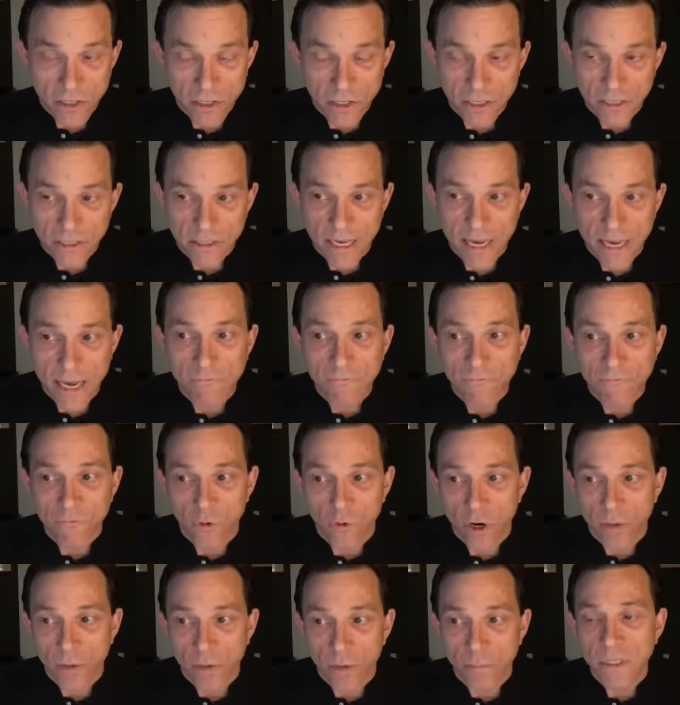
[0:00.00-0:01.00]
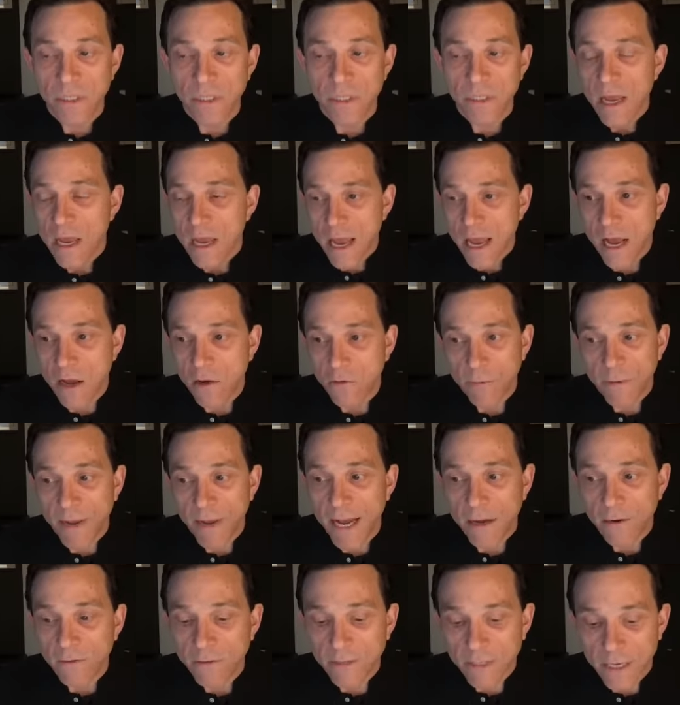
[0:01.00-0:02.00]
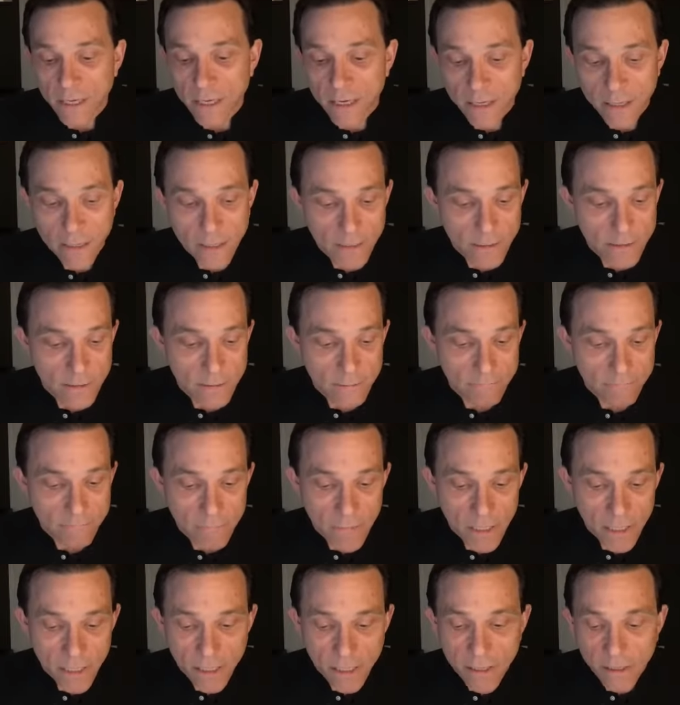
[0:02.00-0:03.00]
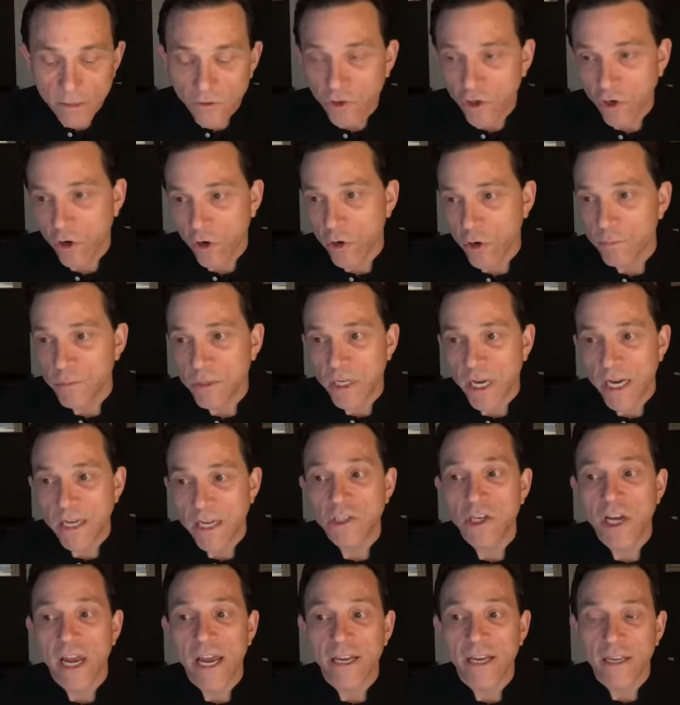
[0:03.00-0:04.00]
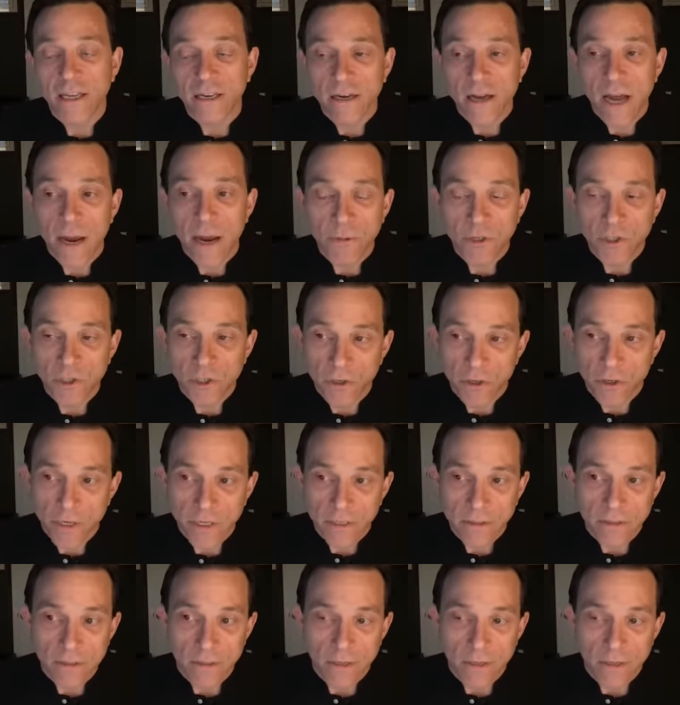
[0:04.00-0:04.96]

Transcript: exam forms? How about curbside check-in opportunities,